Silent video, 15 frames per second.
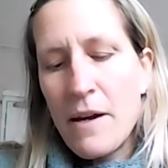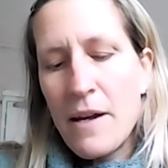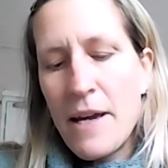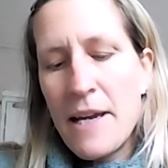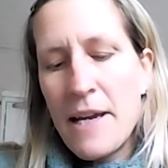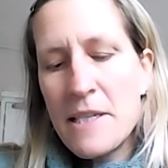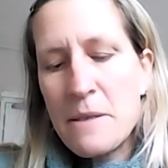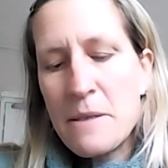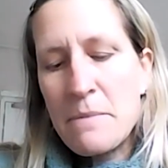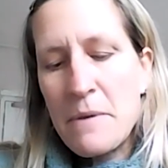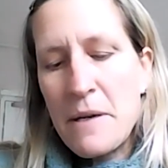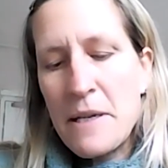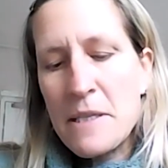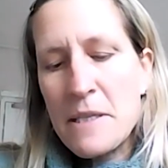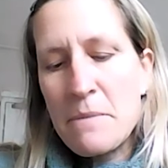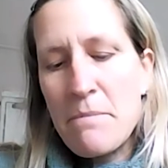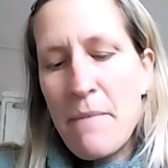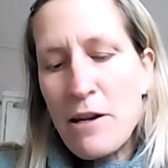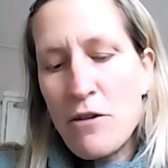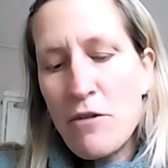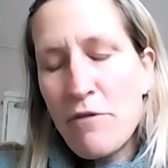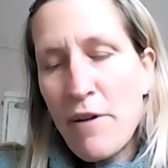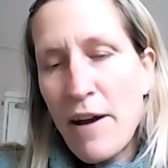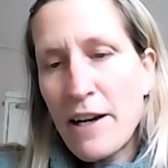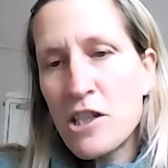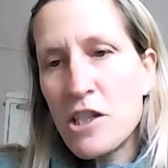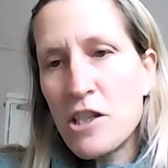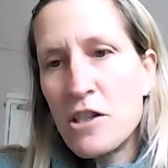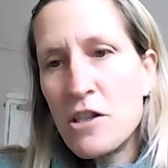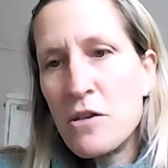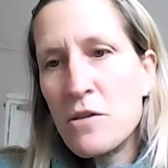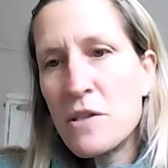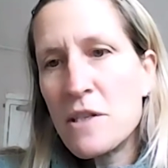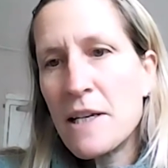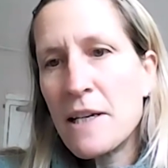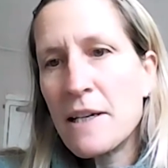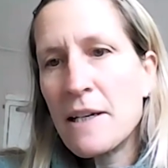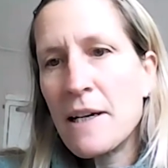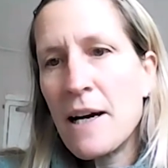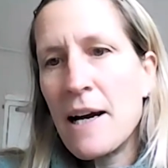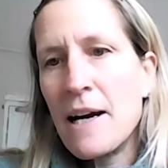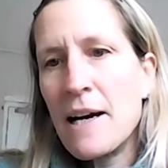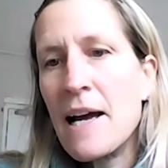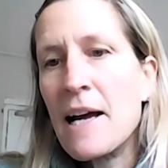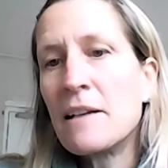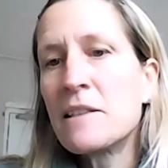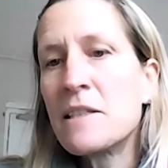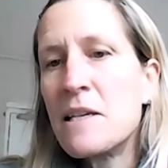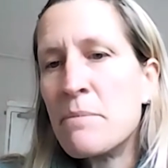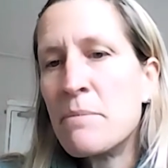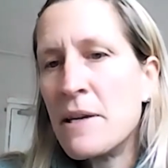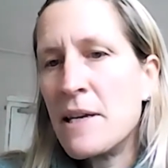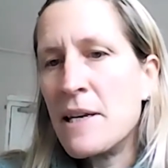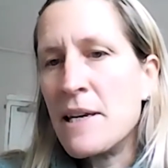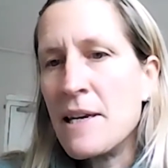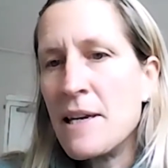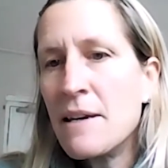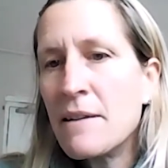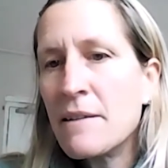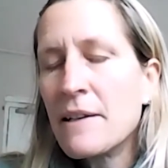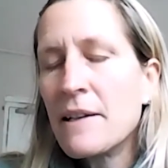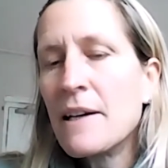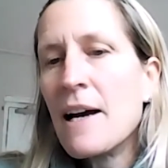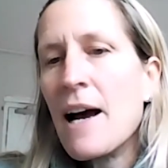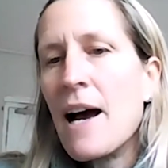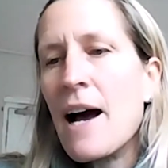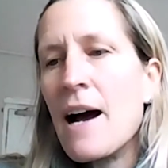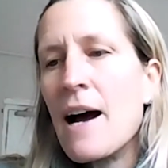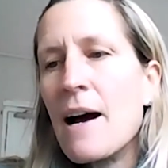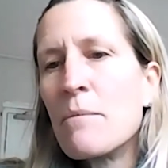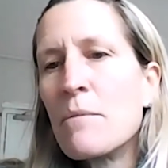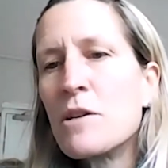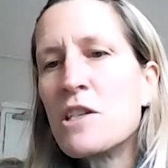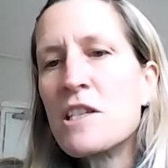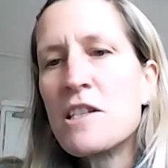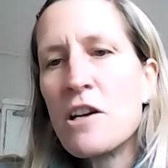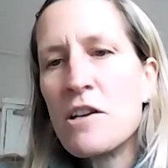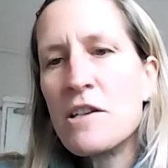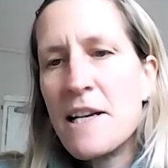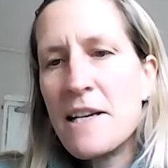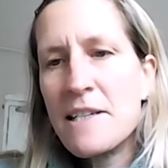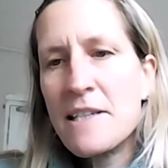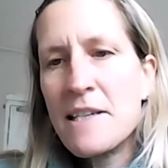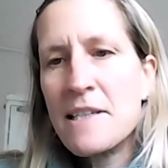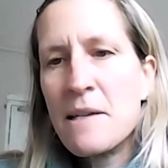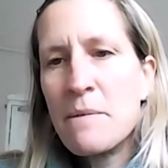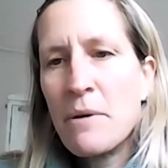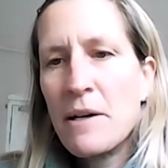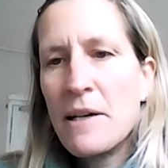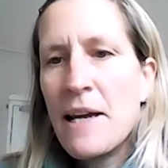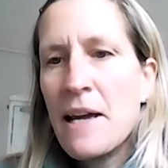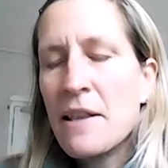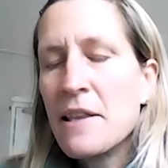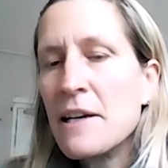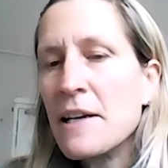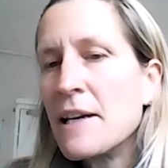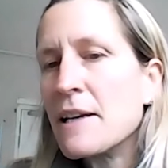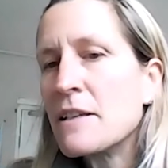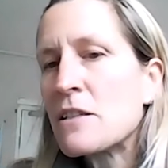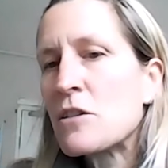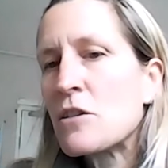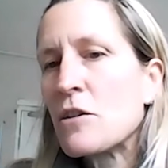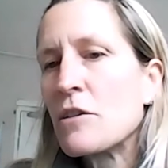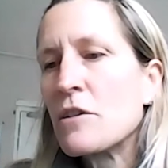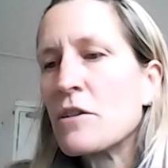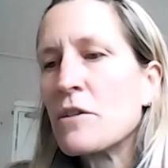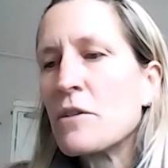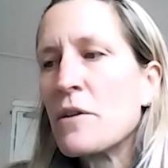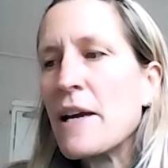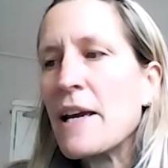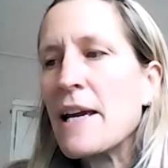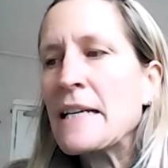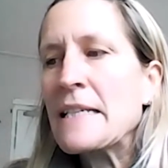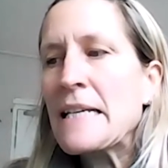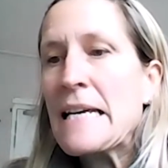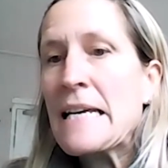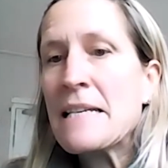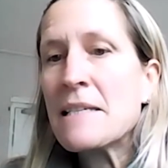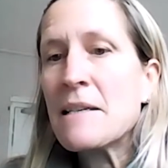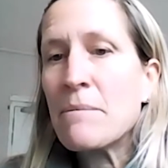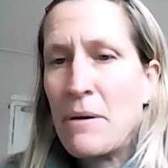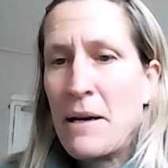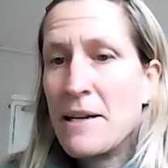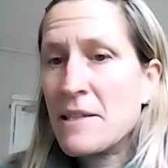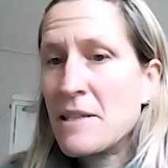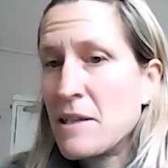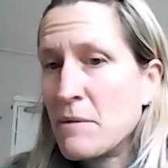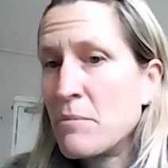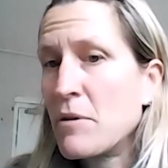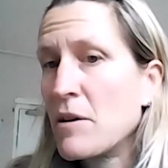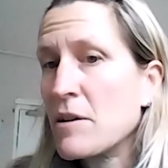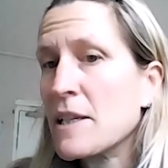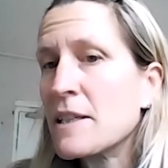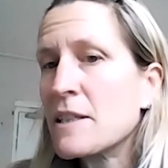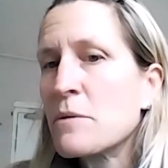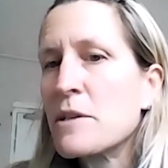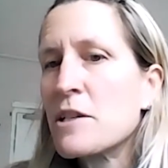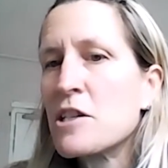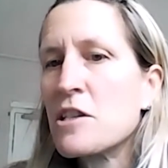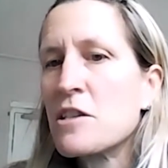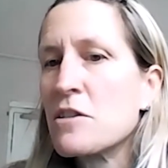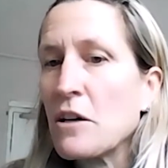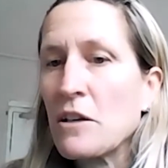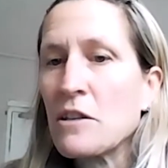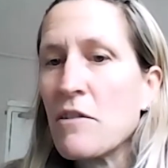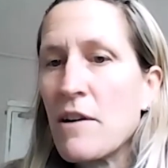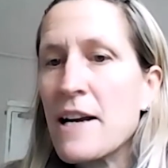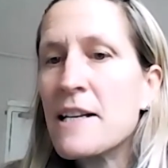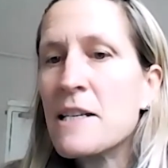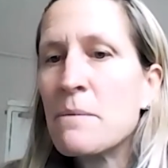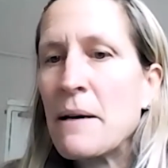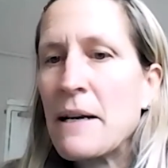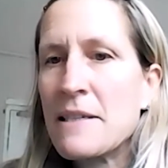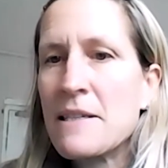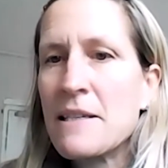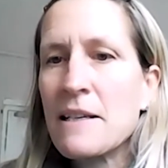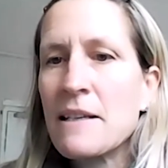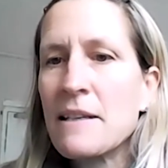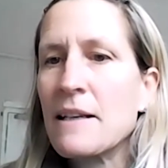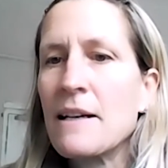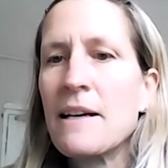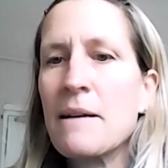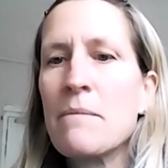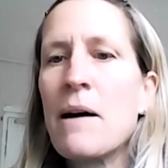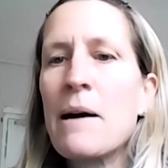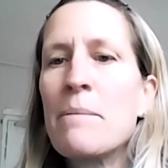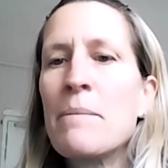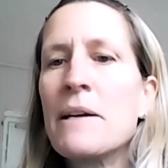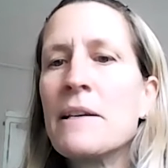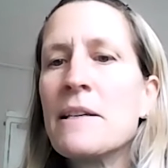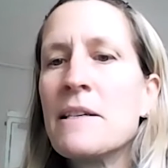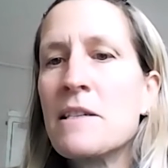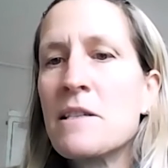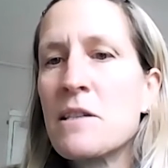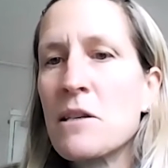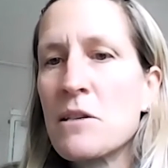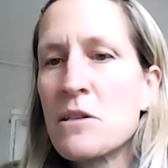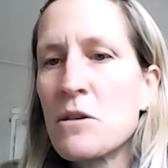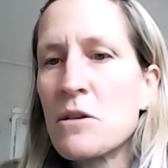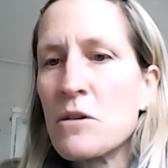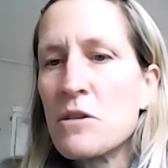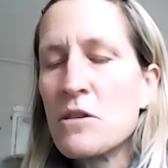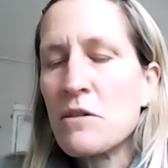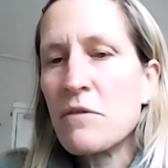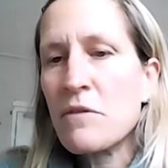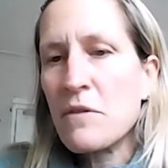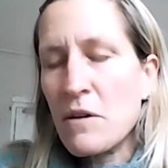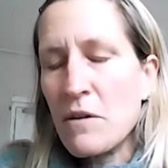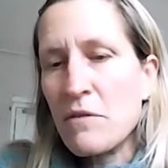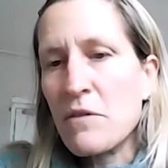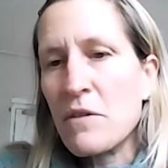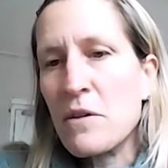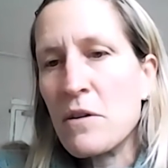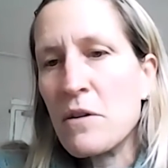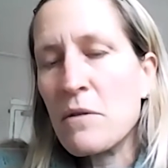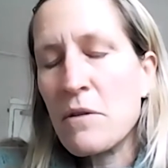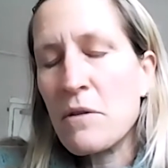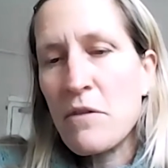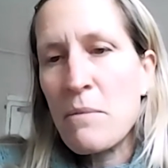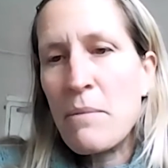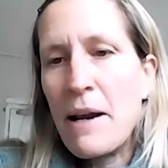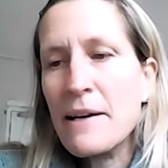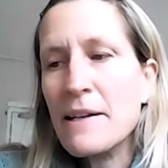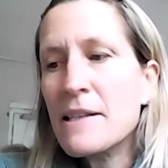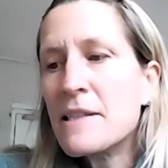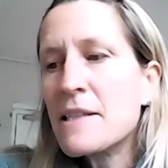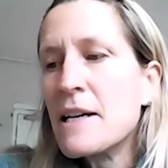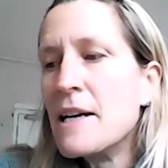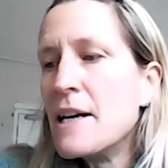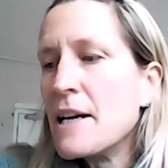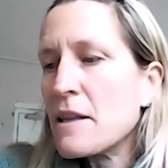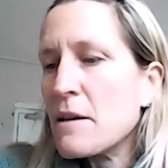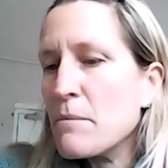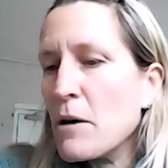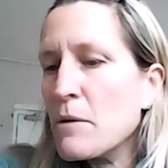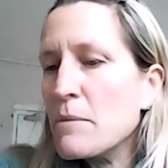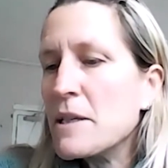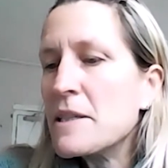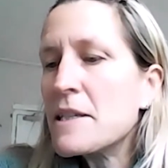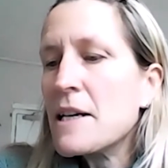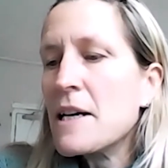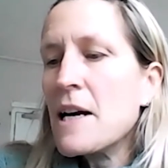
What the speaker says: It's manufactured using LDPE, which is low density polyethylene. So it is a plastic product, which is not great. Plastic, in my opinion, is the scourge of the planet at the moment.